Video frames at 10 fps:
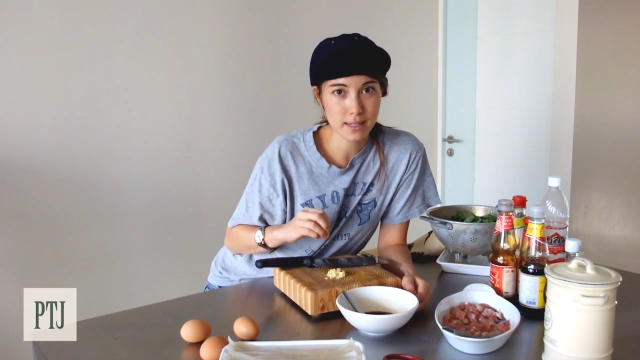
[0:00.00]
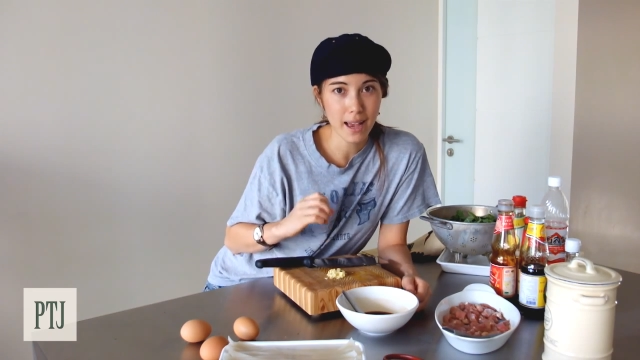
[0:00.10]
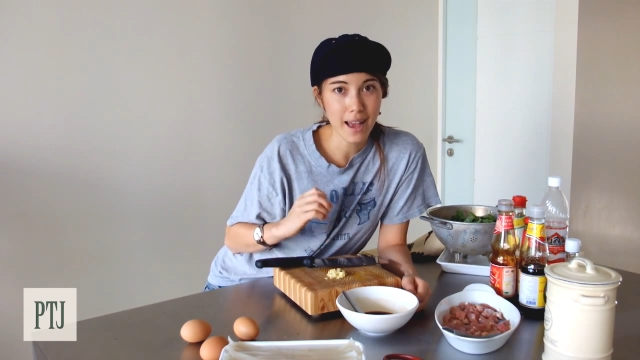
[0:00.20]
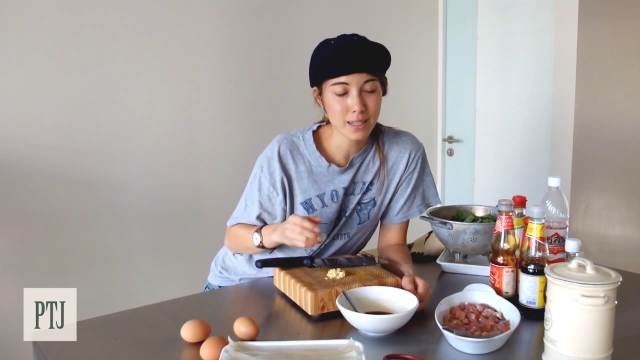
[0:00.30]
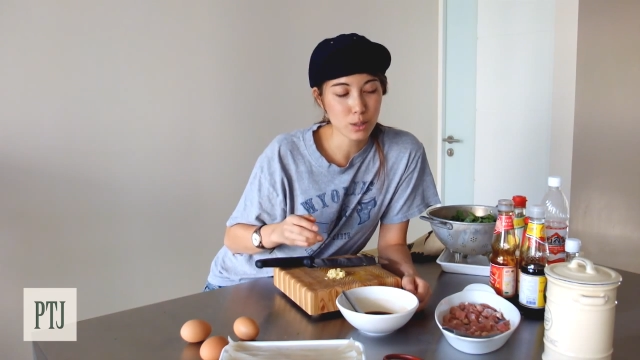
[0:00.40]

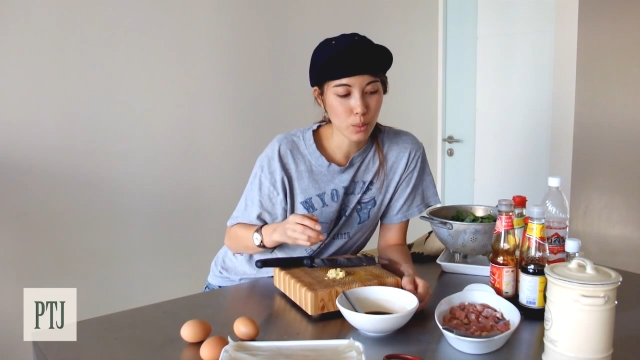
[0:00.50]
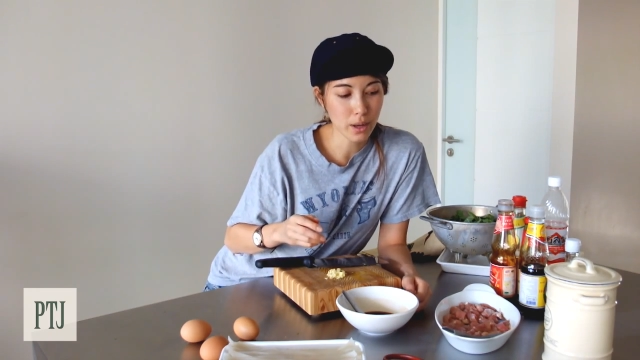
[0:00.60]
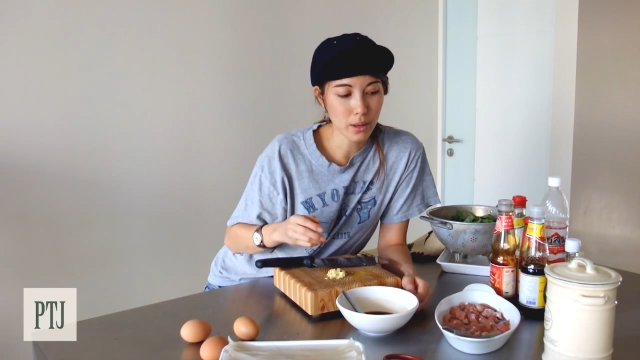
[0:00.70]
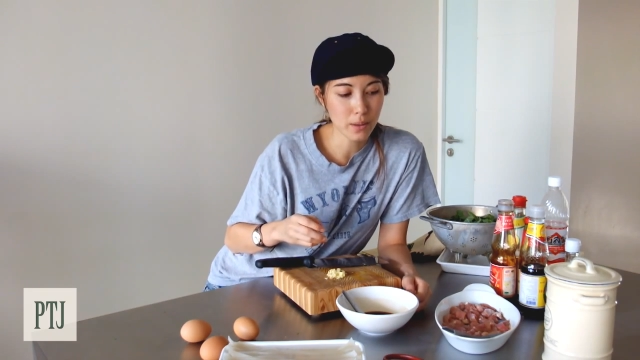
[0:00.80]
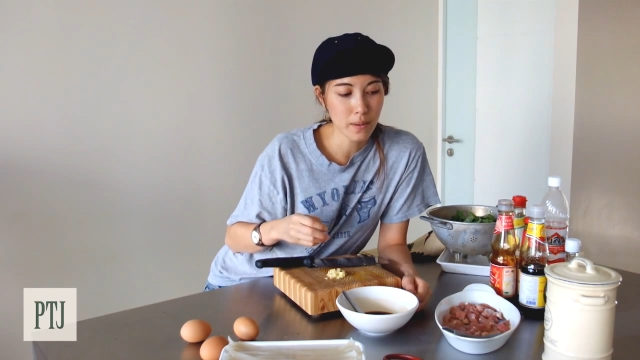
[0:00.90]
as
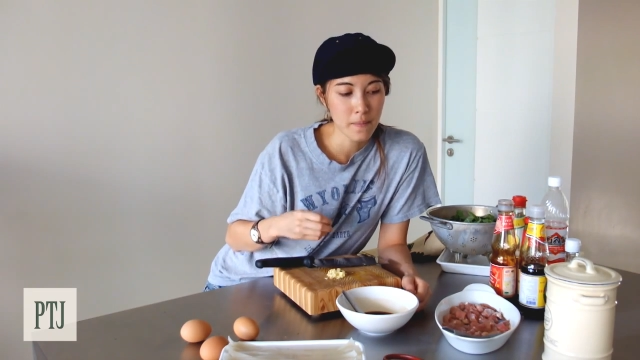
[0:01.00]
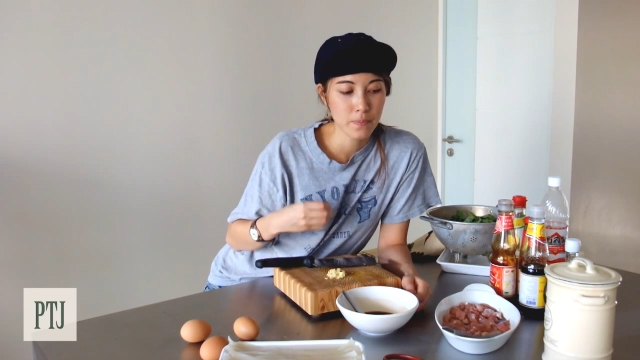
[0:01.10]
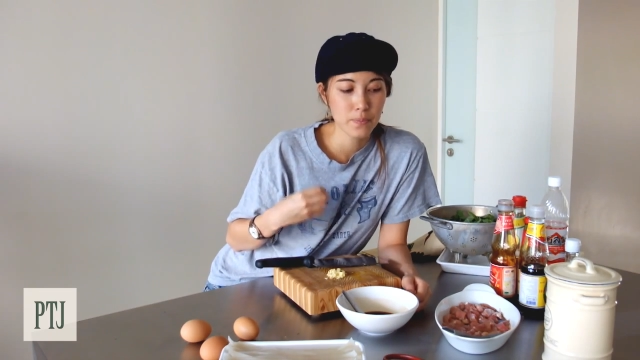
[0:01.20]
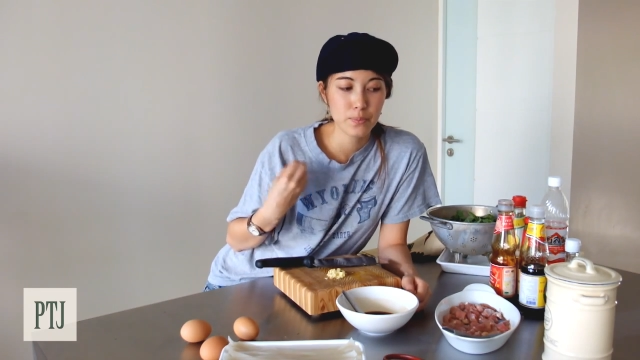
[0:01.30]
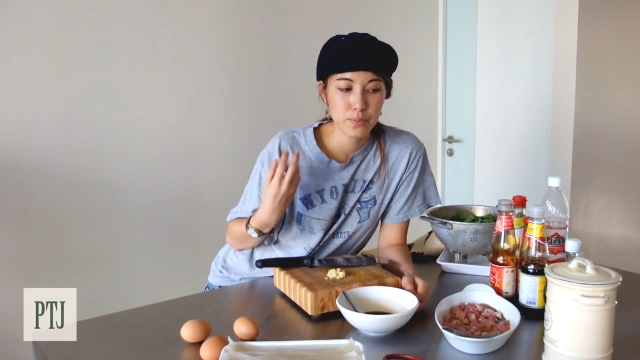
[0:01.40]
well
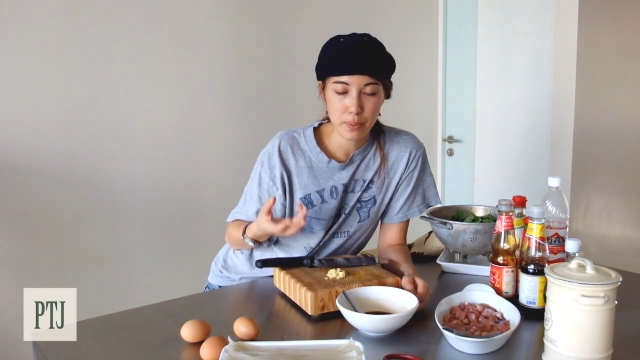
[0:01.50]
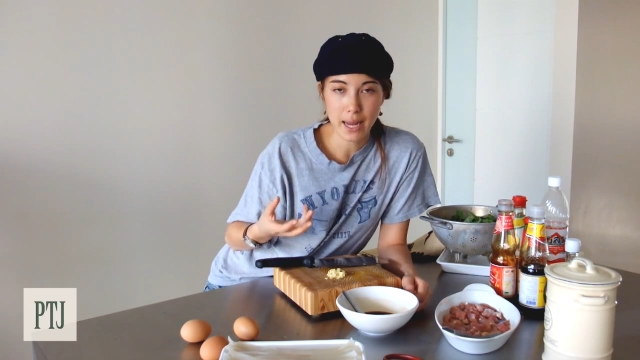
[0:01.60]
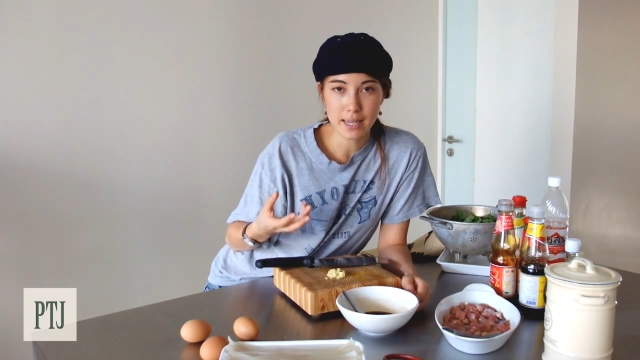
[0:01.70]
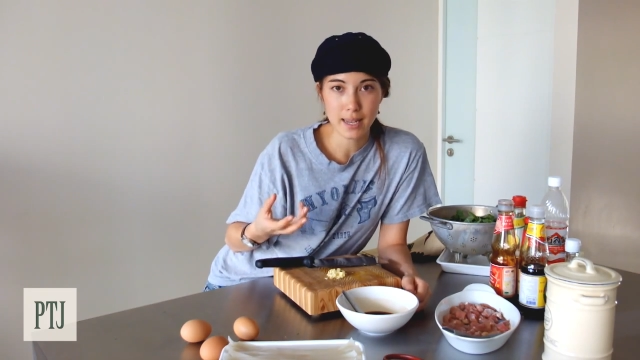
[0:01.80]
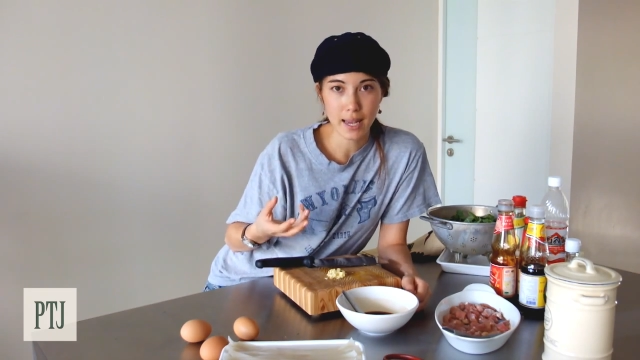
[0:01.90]
by
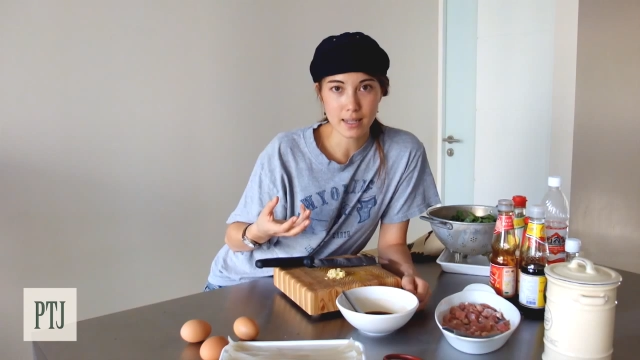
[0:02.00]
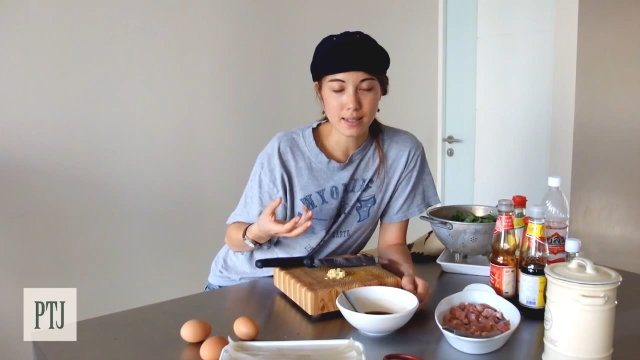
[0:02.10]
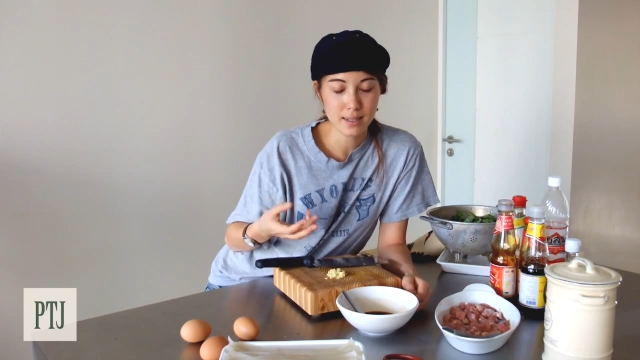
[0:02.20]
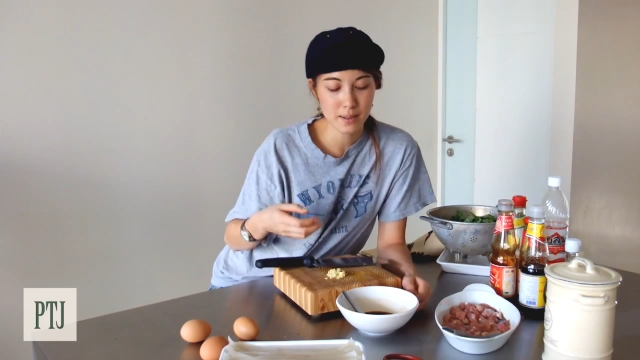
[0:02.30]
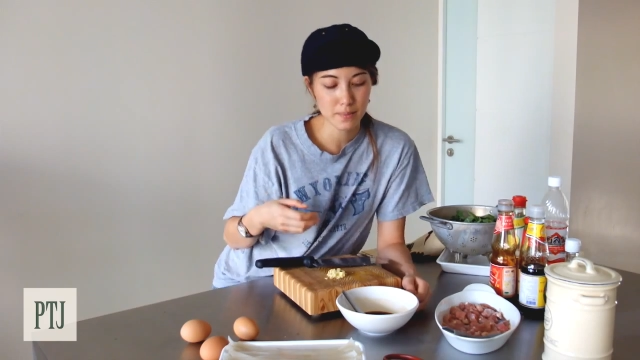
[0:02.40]
taste.